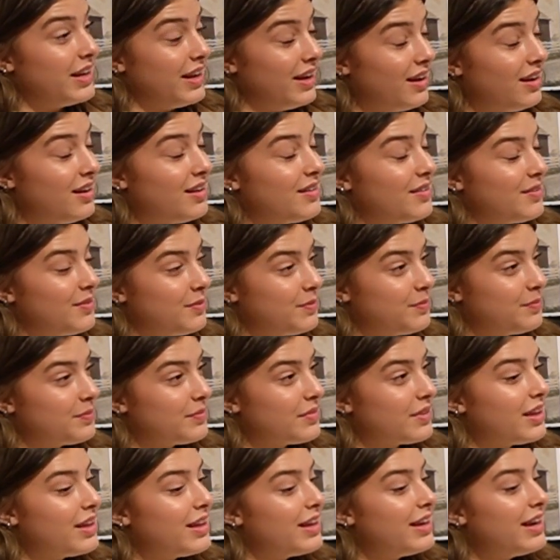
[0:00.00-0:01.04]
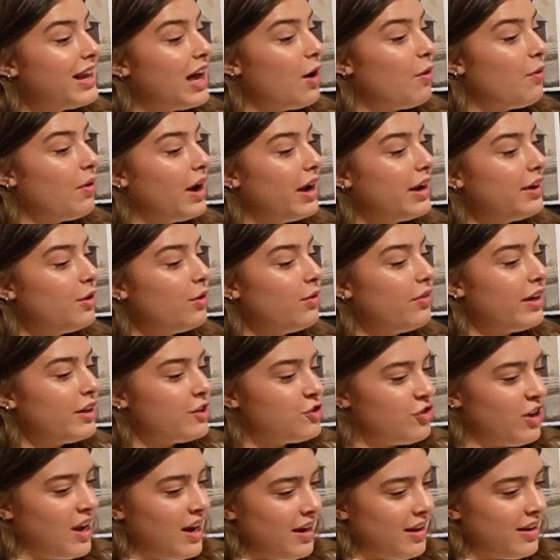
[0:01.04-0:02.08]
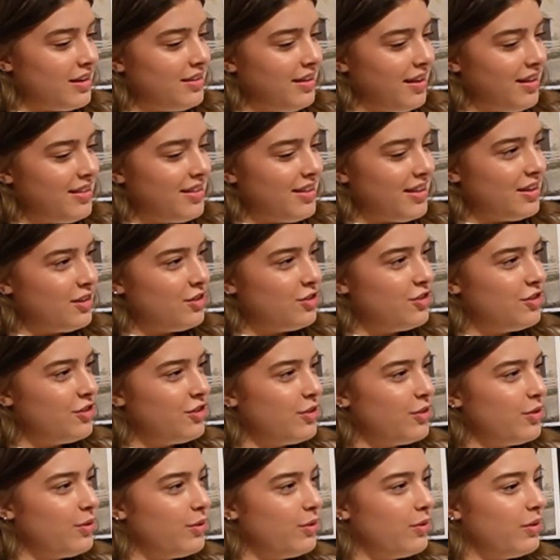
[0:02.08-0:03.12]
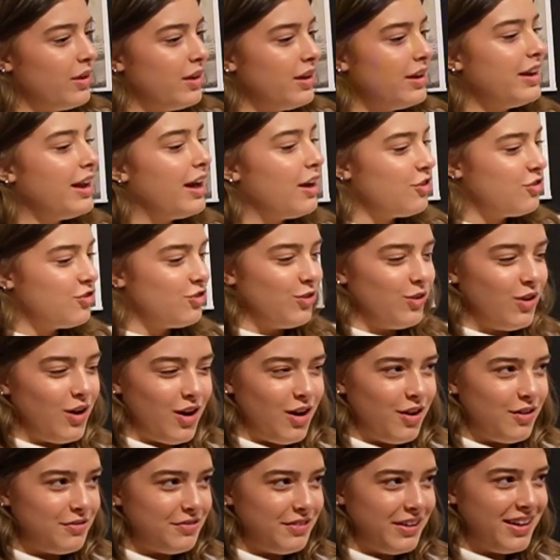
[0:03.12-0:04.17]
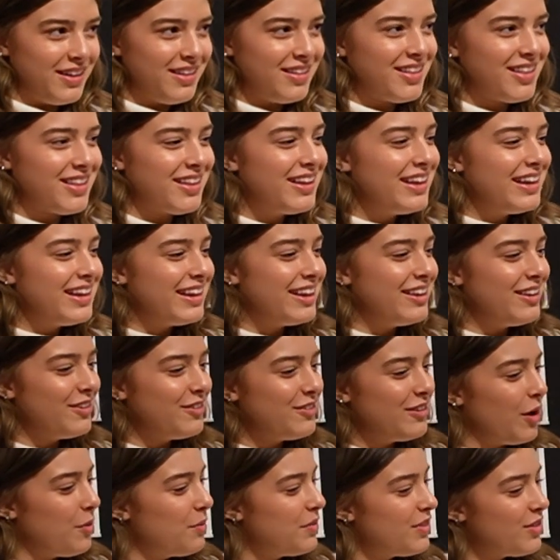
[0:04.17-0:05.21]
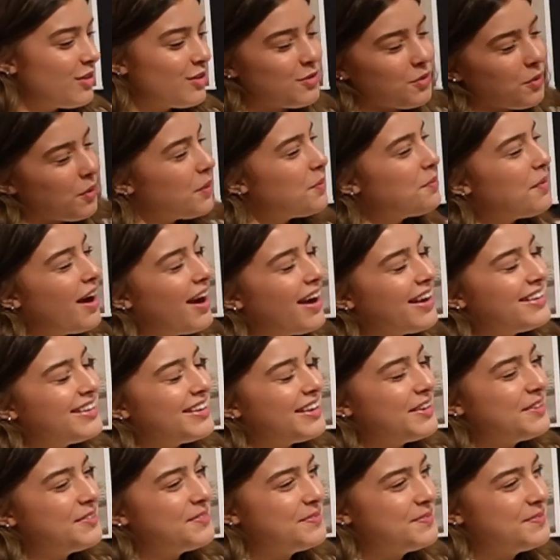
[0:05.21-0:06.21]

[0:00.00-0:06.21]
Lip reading: Yeah. Now, I know that jacket ties into national office. Can you tell me the story behind it?